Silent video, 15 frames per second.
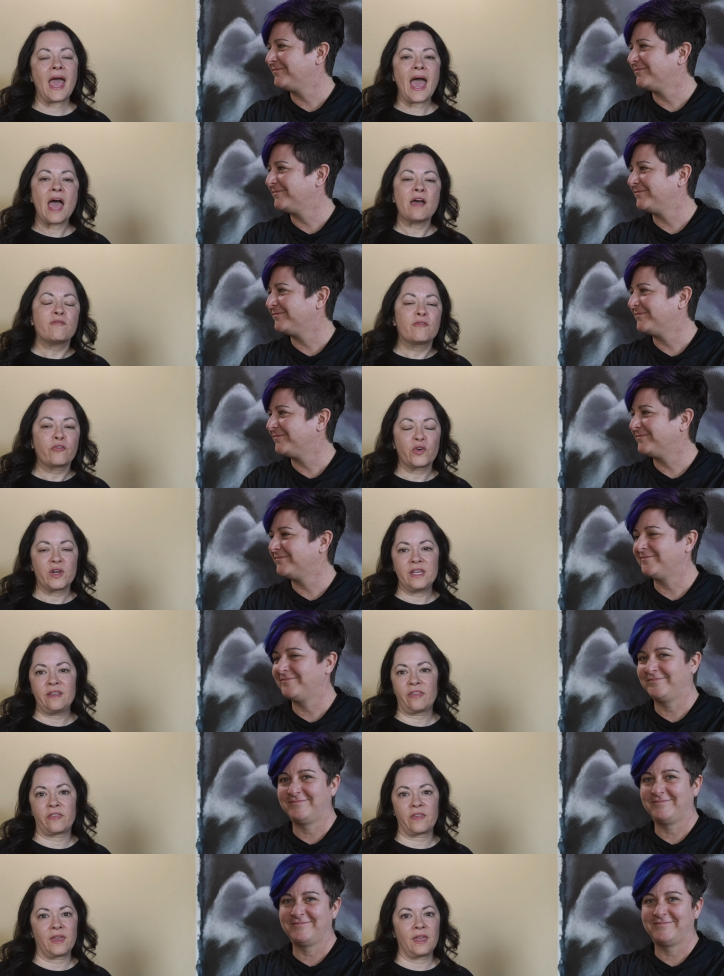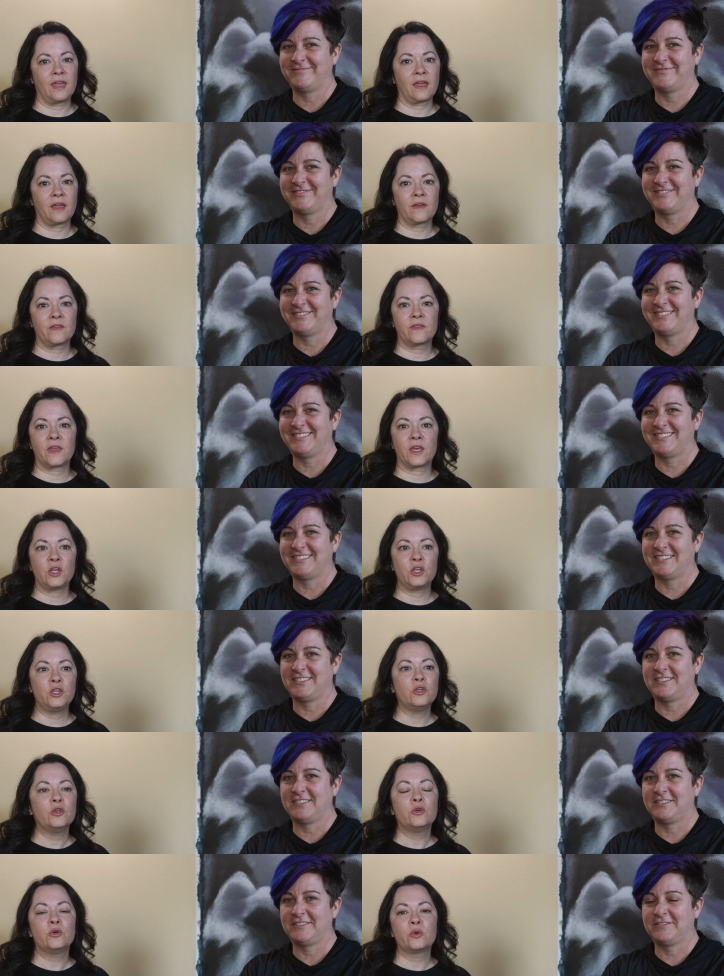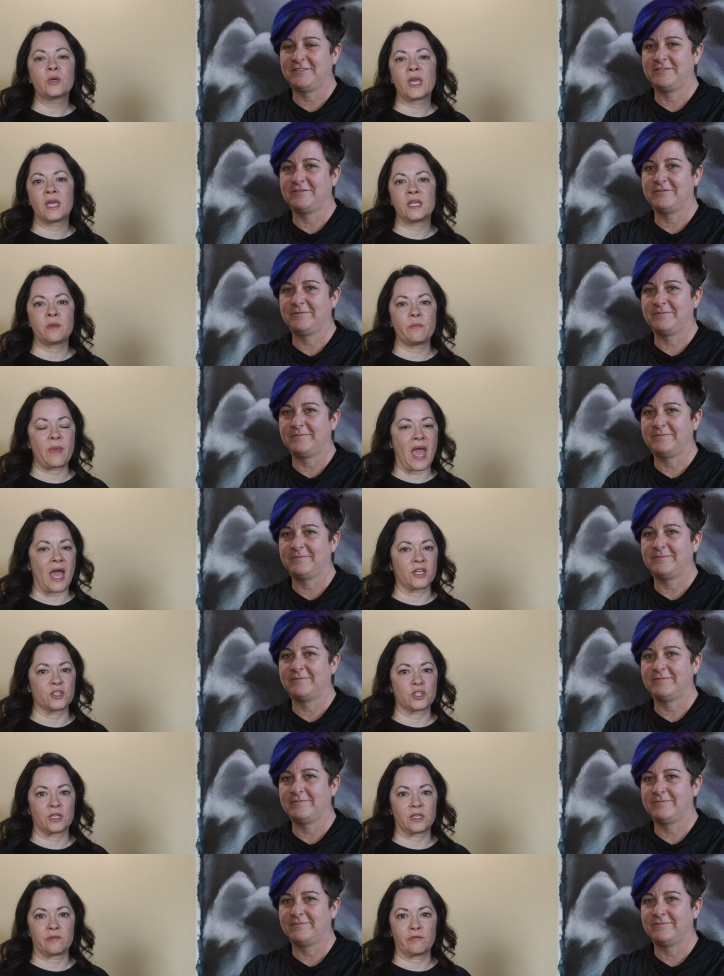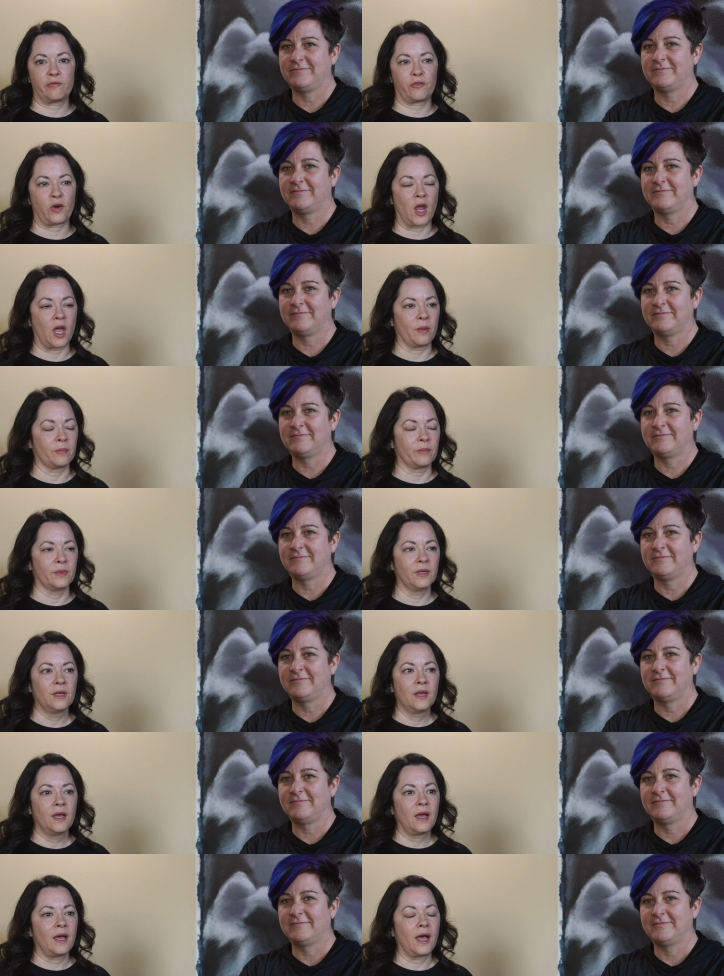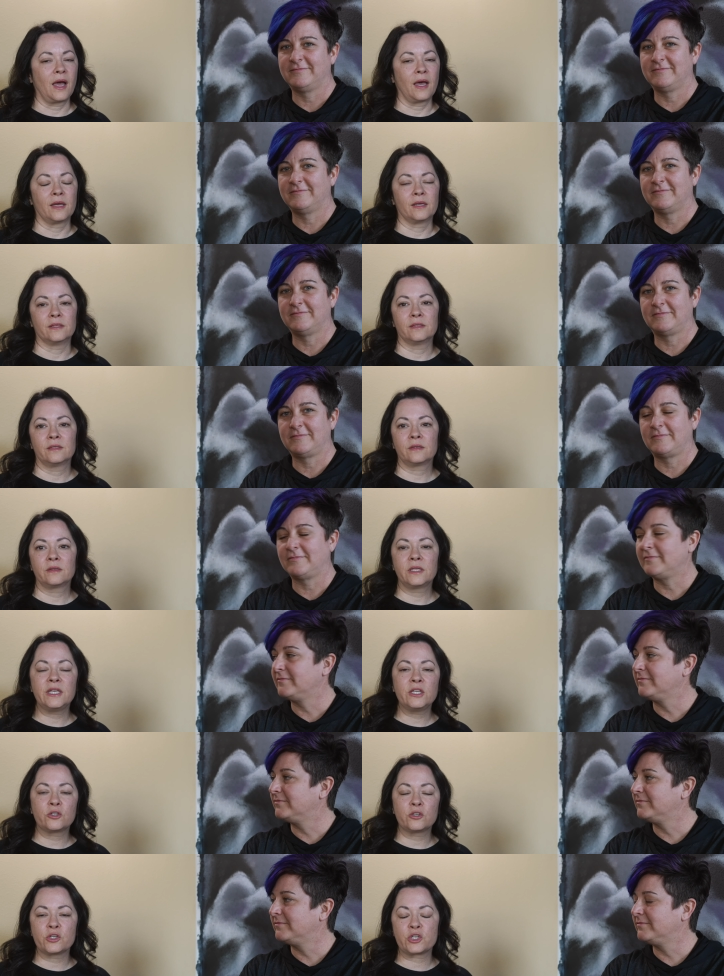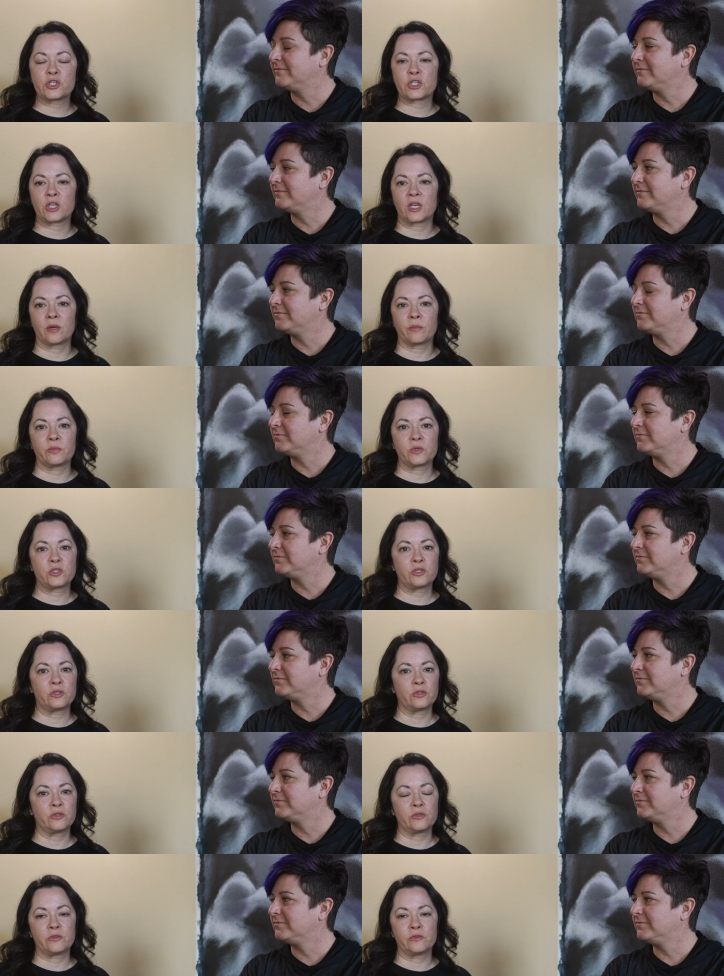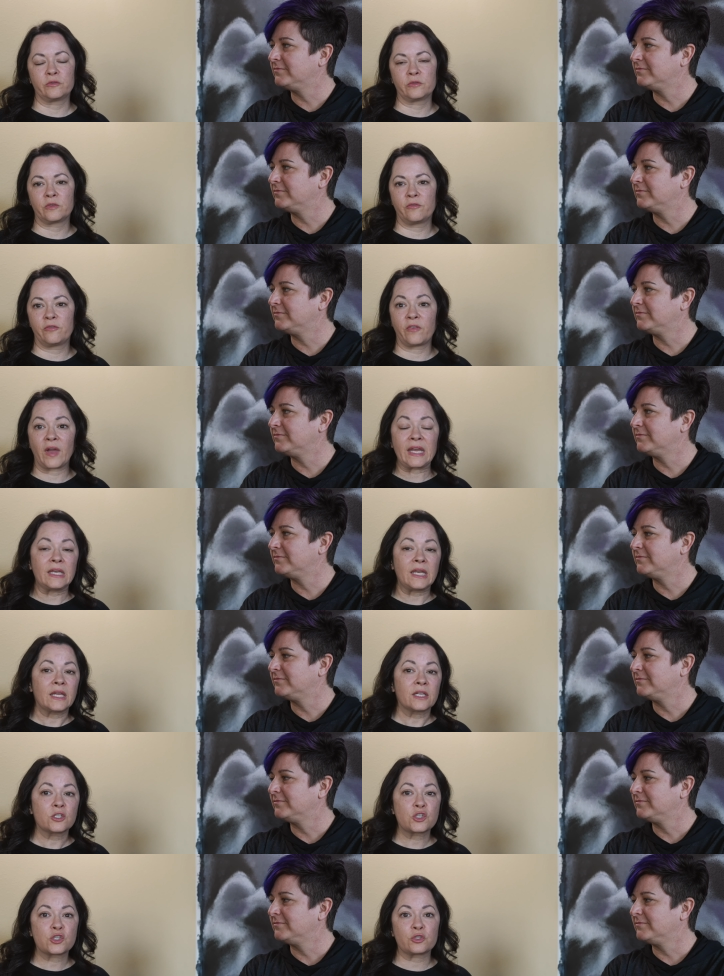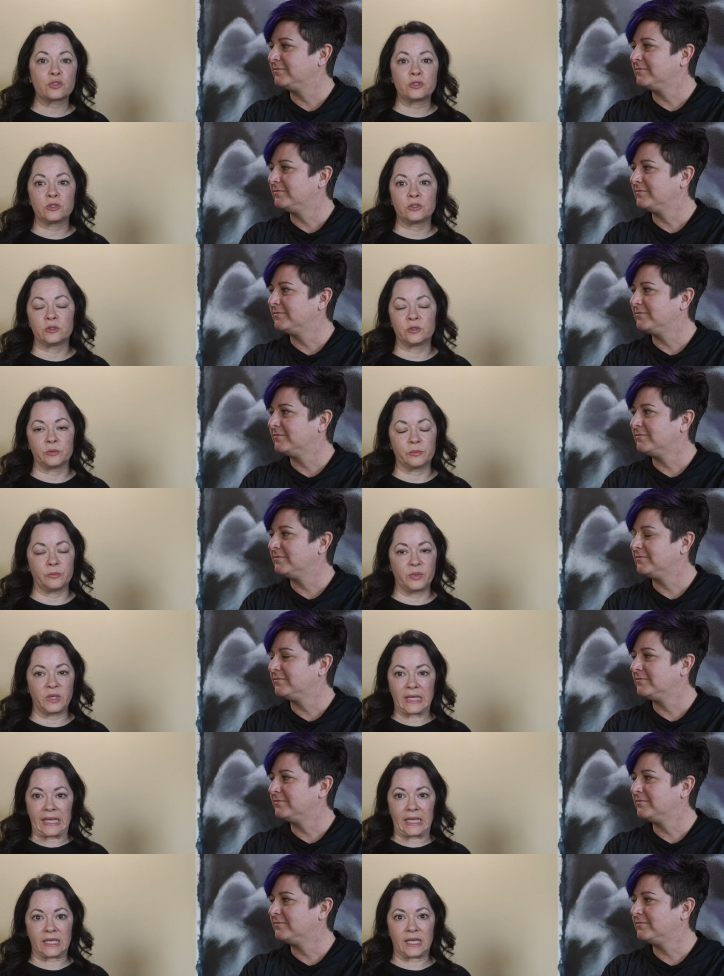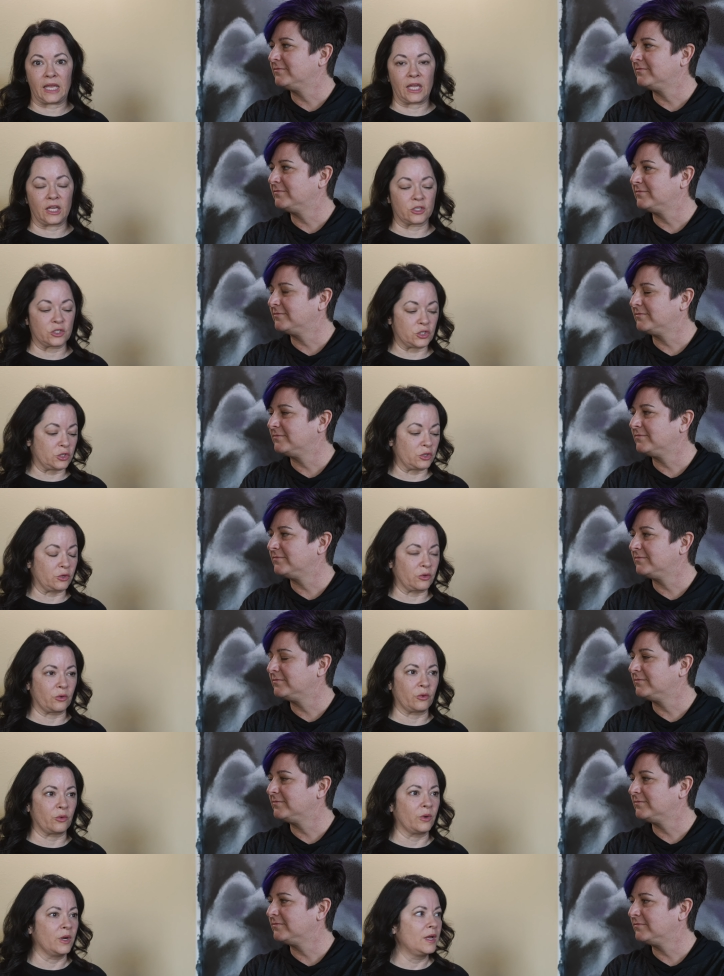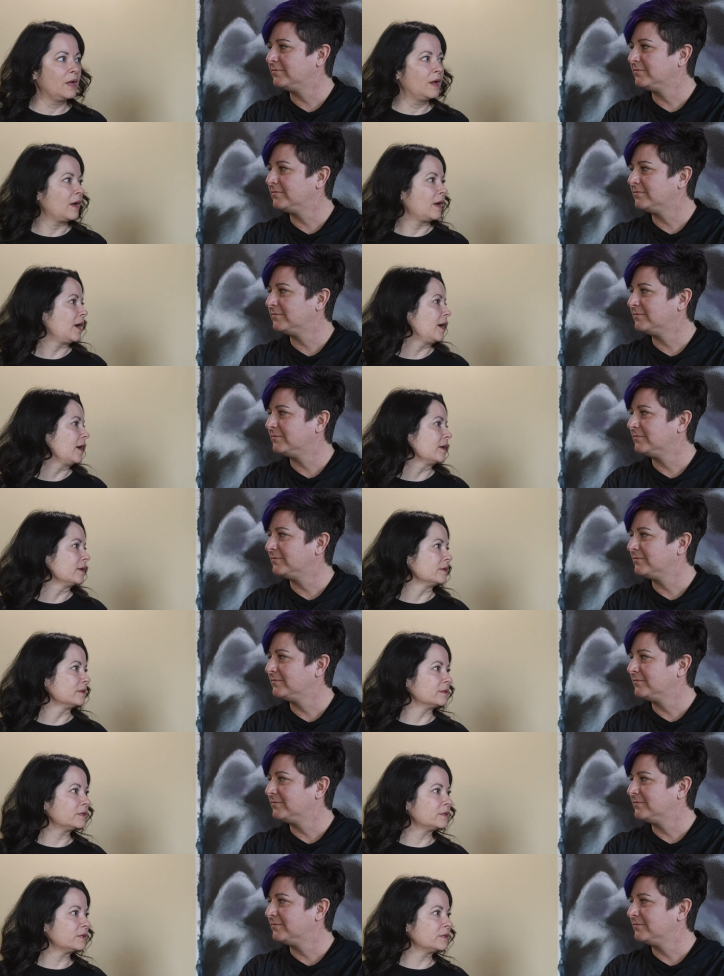Speaker 1: everything that you can imagine from uh, leadership to financial planning to, uh,